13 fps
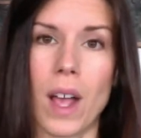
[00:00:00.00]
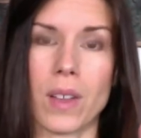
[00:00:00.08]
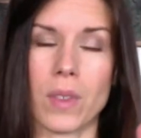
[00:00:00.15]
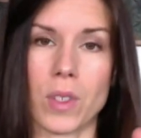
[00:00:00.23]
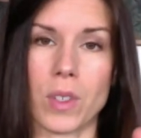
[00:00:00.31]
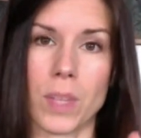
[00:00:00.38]

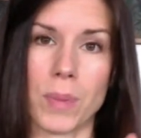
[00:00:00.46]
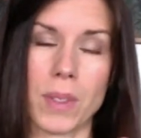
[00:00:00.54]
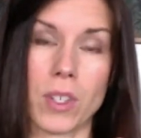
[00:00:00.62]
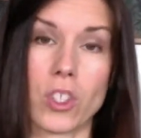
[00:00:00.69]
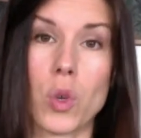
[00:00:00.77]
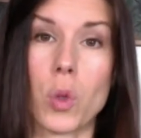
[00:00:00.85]
there's
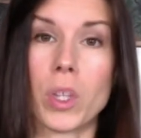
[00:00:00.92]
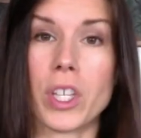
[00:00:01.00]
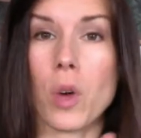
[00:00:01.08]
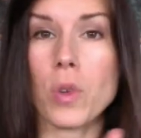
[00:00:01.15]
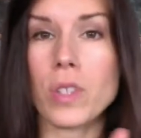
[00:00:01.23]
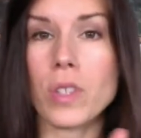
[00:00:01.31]
sometimes a
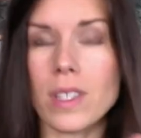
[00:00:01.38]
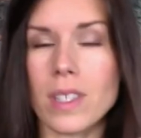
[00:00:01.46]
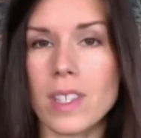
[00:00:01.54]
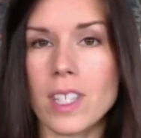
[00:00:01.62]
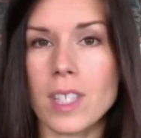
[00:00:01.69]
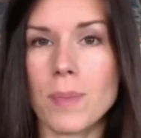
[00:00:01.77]
scoliosis
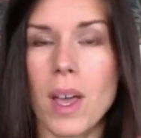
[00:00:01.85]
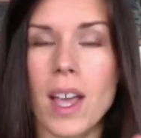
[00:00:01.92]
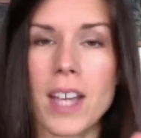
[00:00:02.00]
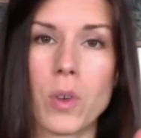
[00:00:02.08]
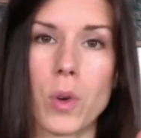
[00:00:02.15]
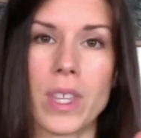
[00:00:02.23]
in the
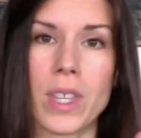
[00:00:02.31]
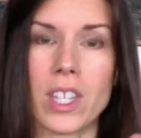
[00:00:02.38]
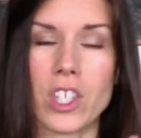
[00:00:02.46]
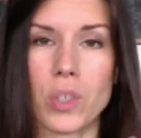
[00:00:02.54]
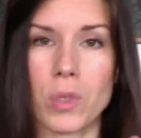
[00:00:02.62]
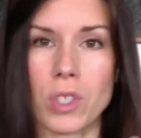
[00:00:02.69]
spine, or the
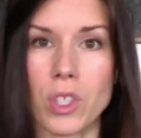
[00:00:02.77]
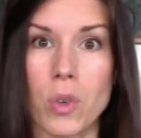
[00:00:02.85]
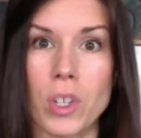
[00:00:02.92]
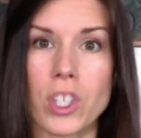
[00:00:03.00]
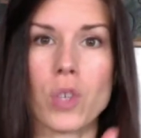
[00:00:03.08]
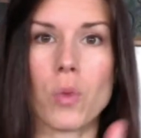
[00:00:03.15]
issue is
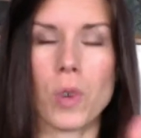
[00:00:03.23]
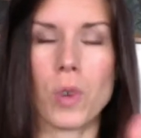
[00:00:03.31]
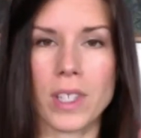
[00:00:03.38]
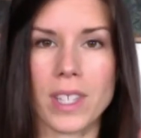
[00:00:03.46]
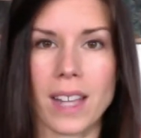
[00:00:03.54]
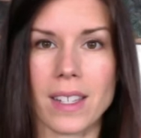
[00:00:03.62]
going
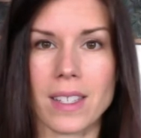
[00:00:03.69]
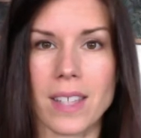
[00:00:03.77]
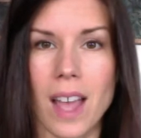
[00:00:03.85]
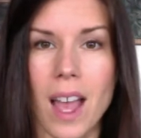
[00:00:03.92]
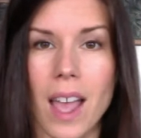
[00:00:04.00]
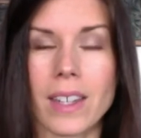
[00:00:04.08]
towards that
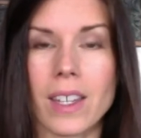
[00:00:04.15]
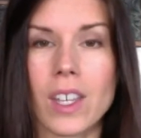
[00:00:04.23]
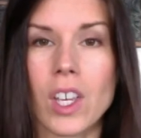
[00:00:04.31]
side.